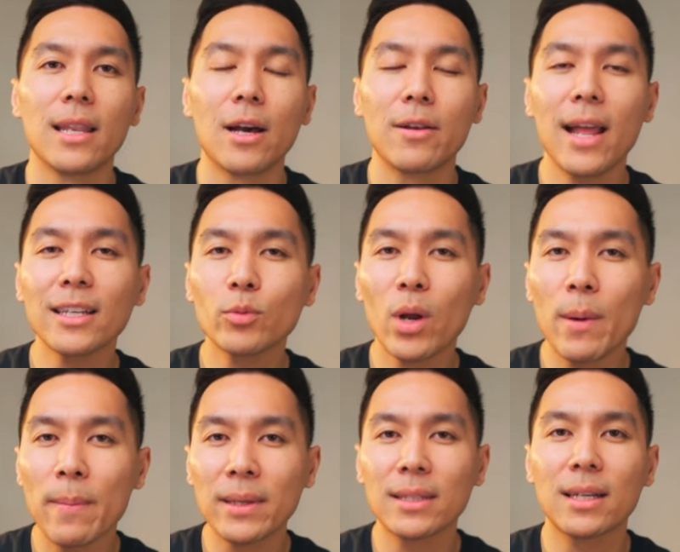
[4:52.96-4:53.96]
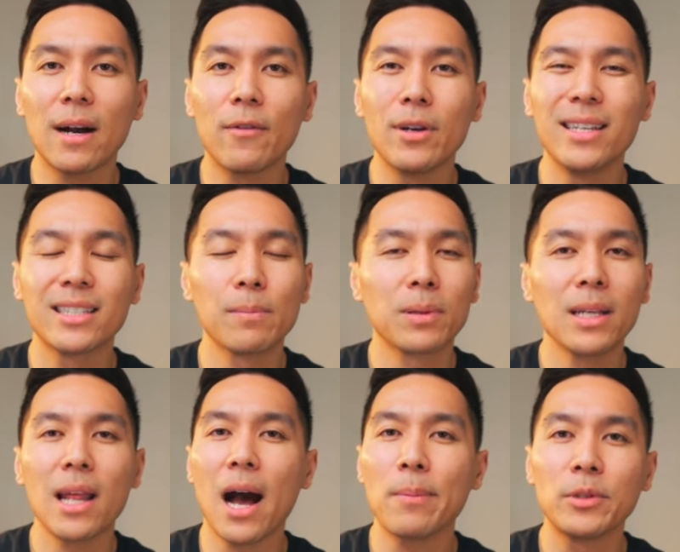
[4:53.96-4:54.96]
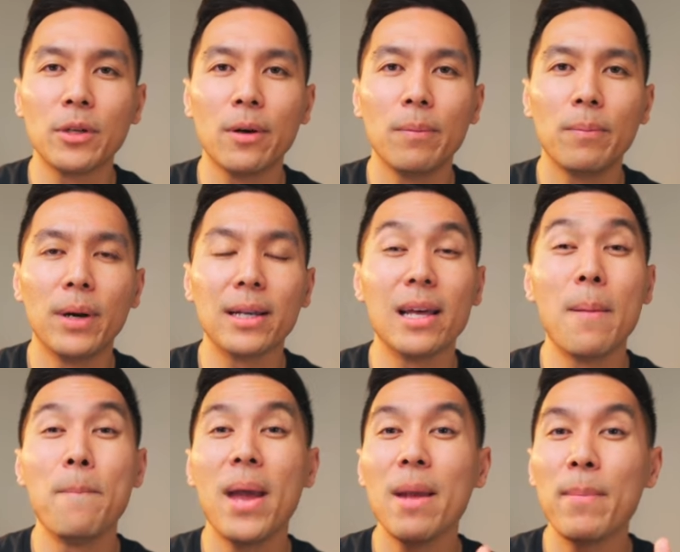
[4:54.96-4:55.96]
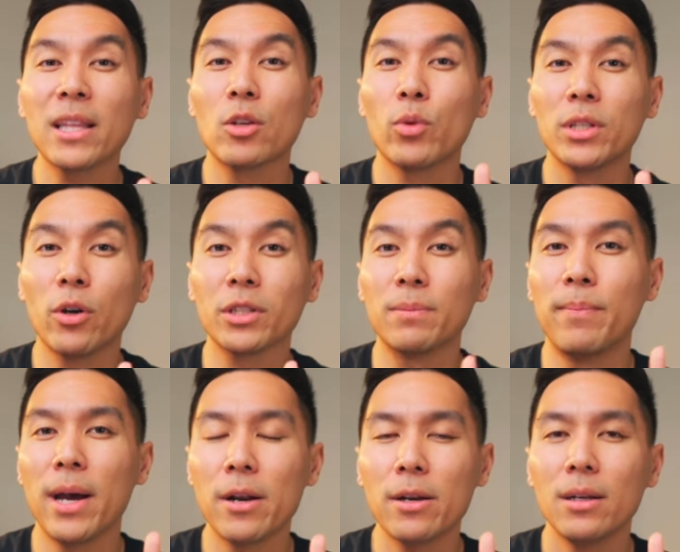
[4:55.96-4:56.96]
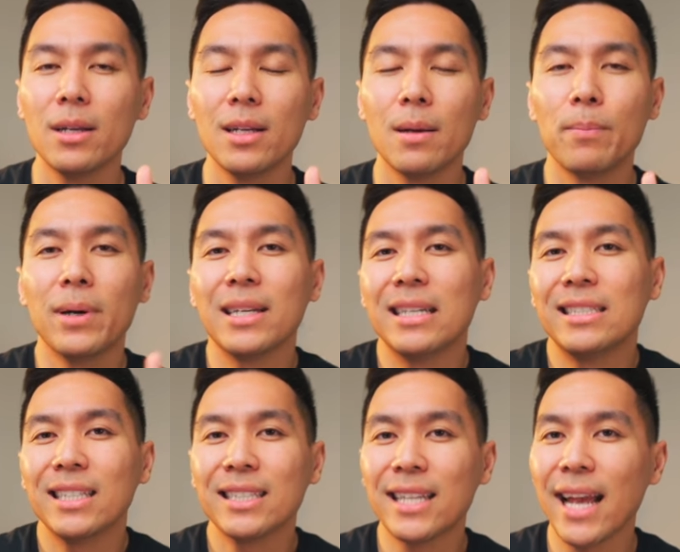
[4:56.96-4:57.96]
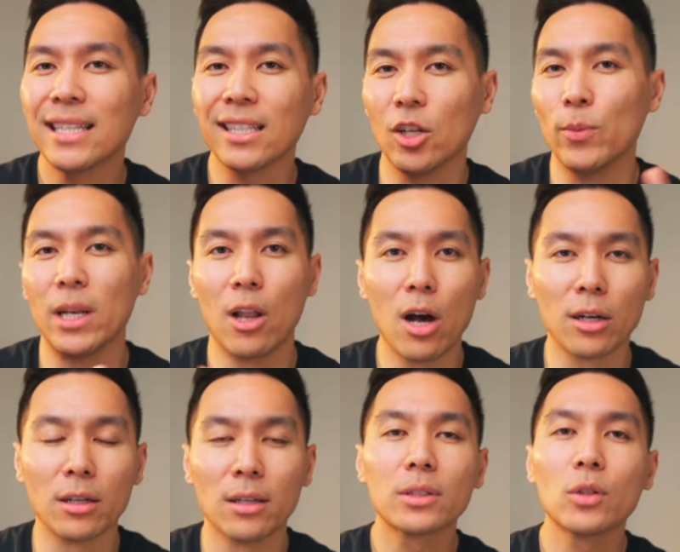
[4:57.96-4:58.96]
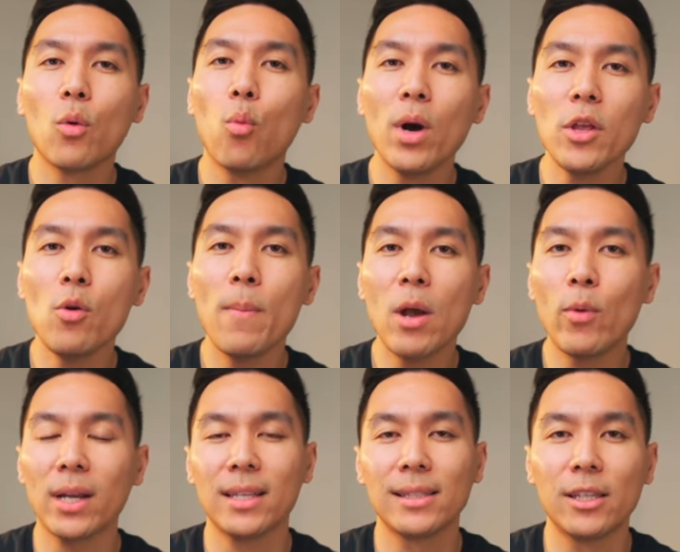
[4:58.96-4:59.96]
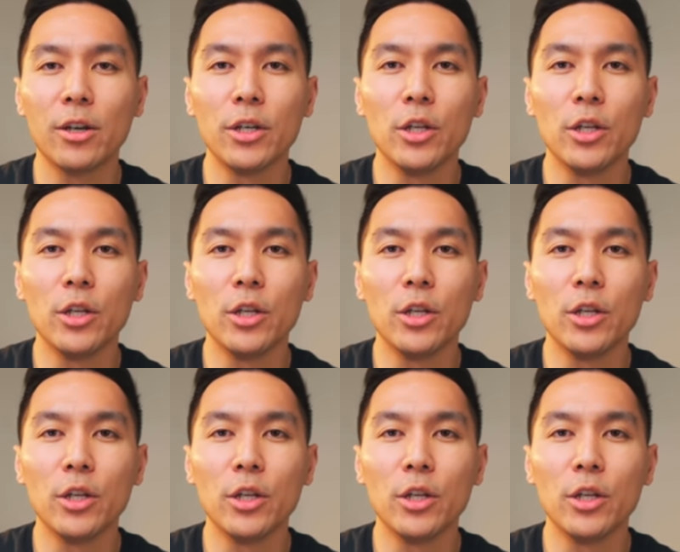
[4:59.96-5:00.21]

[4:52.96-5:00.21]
Now, next what I'm about to cover is completely optional, but it may make the results better but it just takes a little bit longer. So what you may want to consider